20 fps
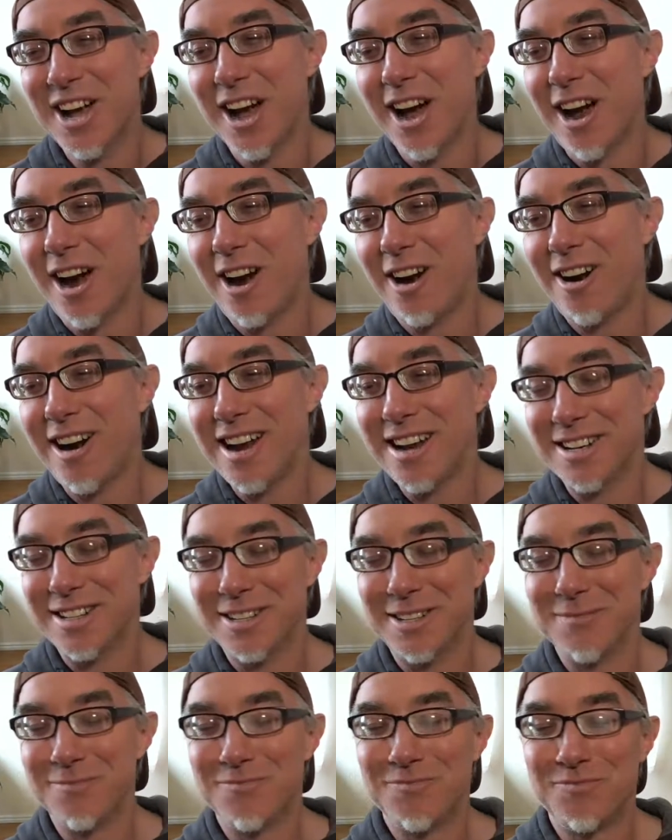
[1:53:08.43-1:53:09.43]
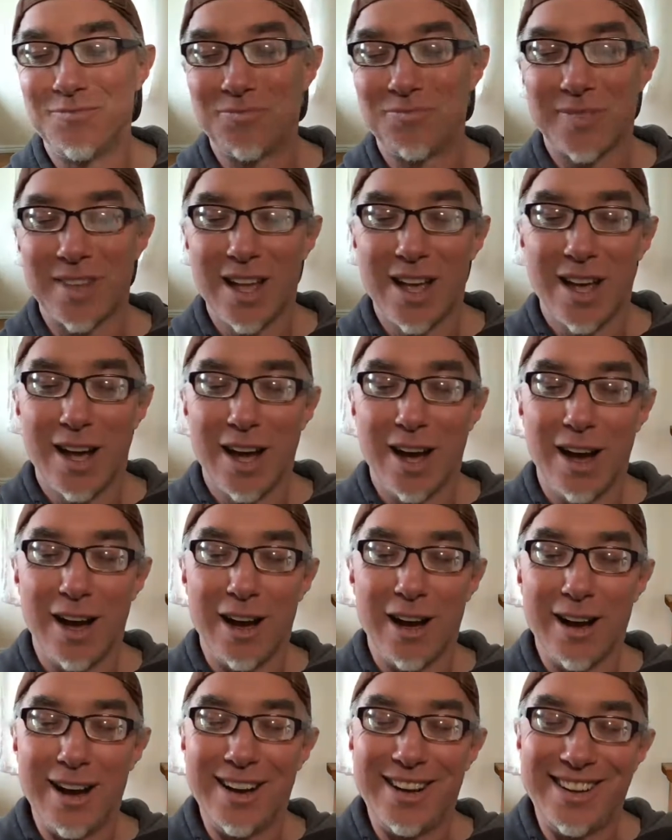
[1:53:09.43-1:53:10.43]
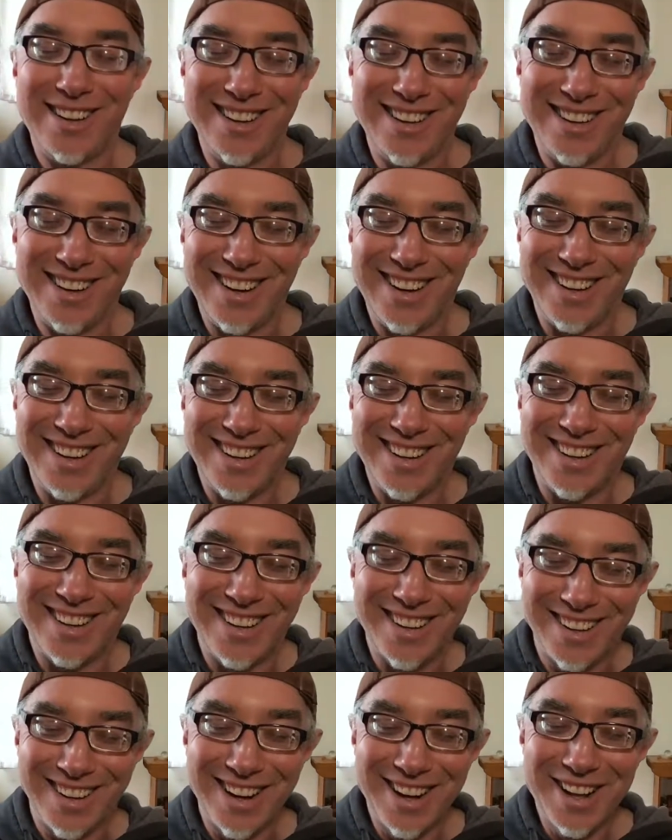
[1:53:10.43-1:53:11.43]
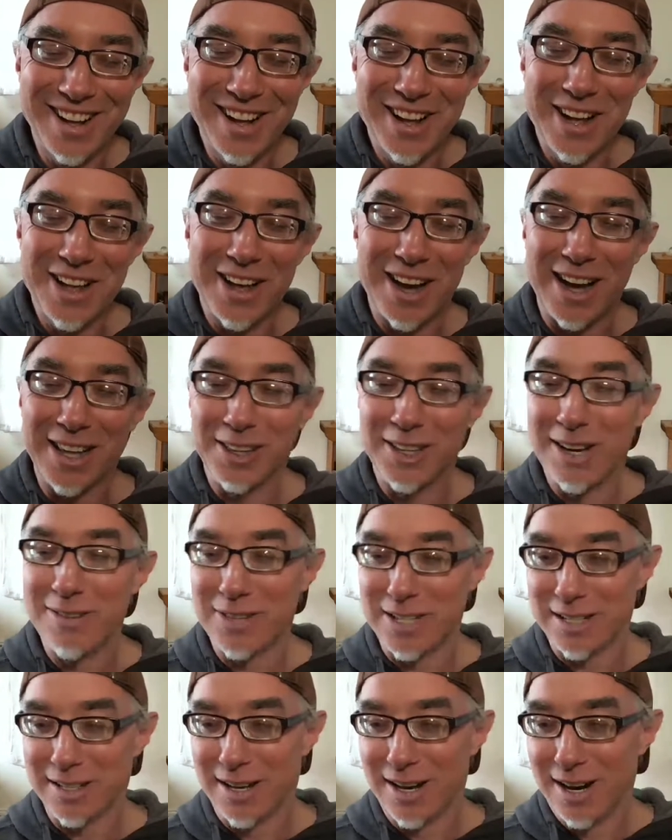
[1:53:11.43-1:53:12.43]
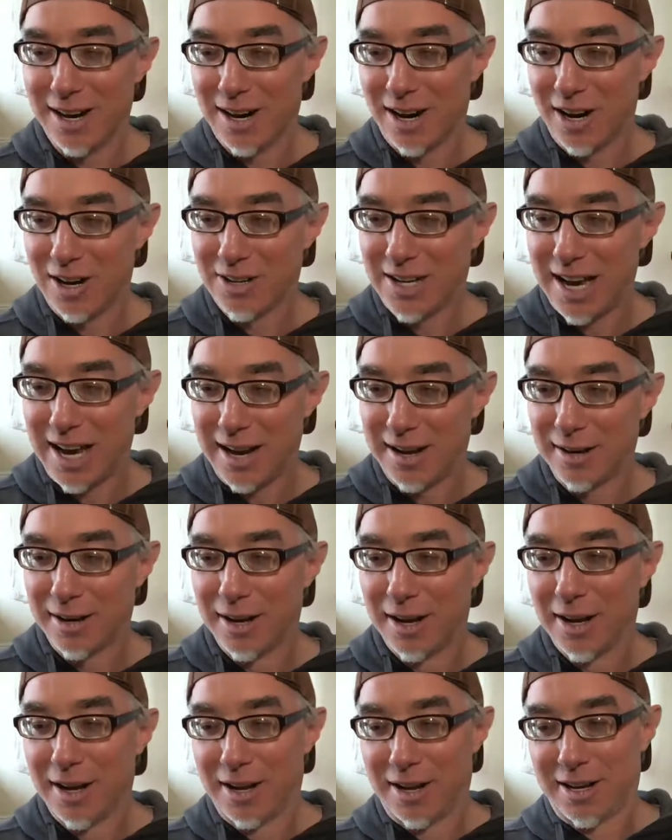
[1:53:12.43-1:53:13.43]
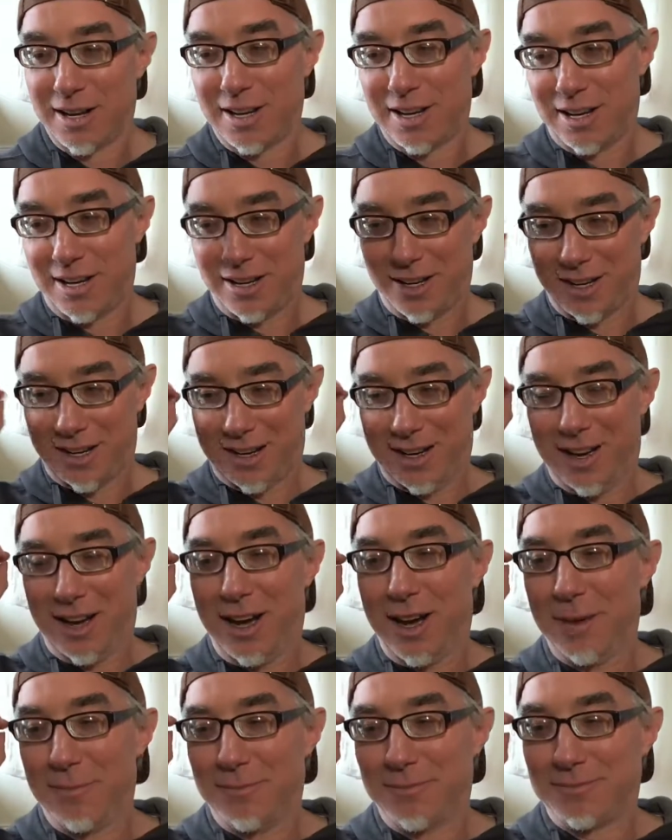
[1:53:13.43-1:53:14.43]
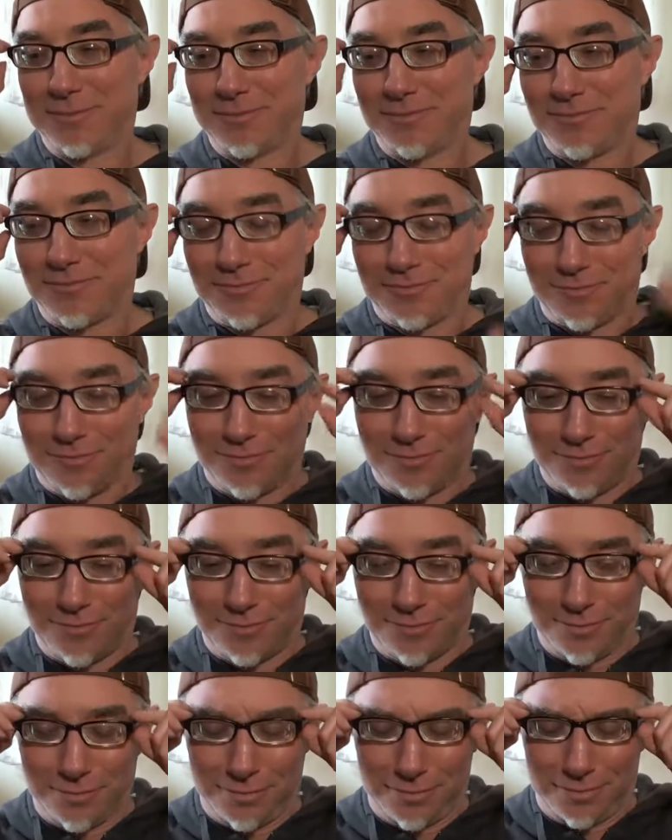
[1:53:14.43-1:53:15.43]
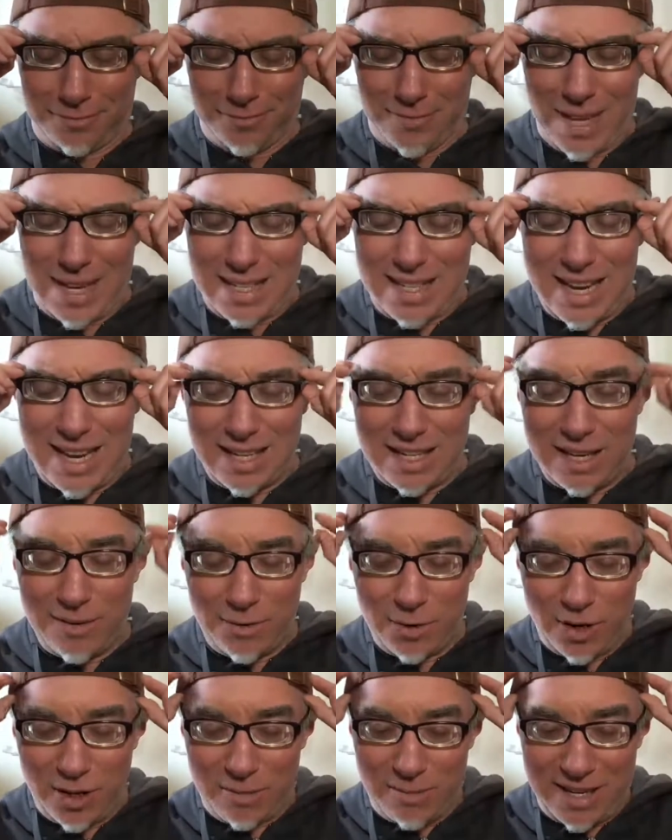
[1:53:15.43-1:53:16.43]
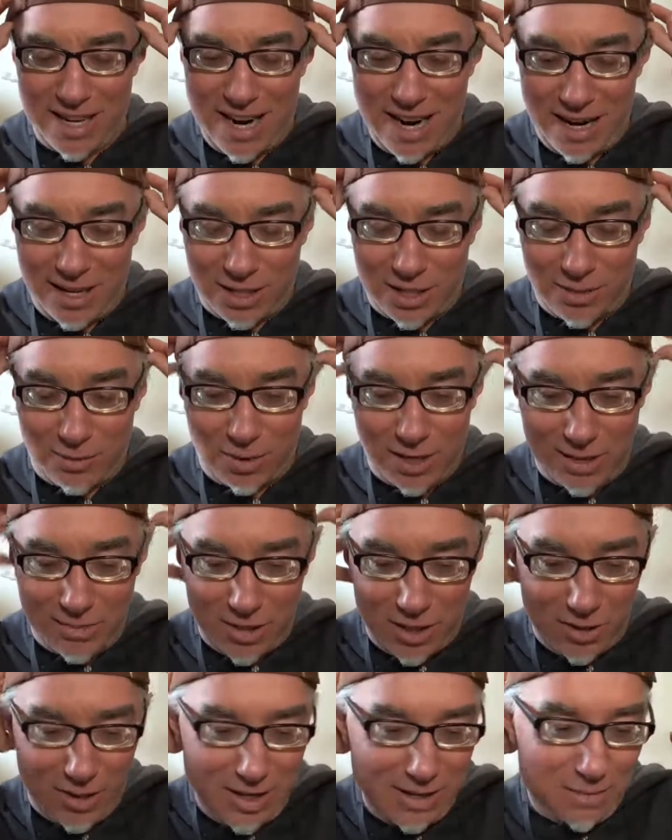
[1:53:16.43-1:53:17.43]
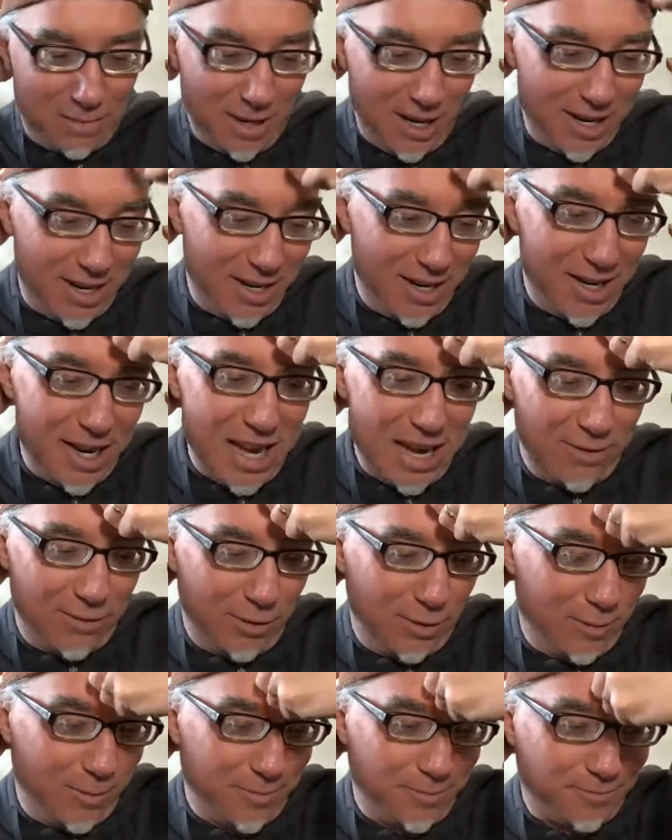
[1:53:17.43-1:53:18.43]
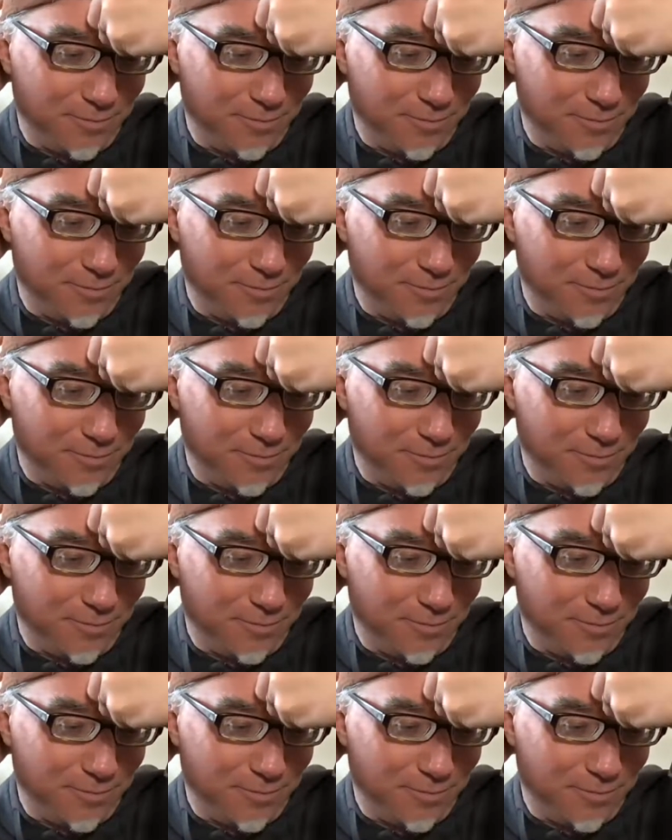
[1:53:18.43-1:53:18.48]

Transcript: All right. I love it. Okay. I can't give you all the mechanics of what I'm doing, but navel.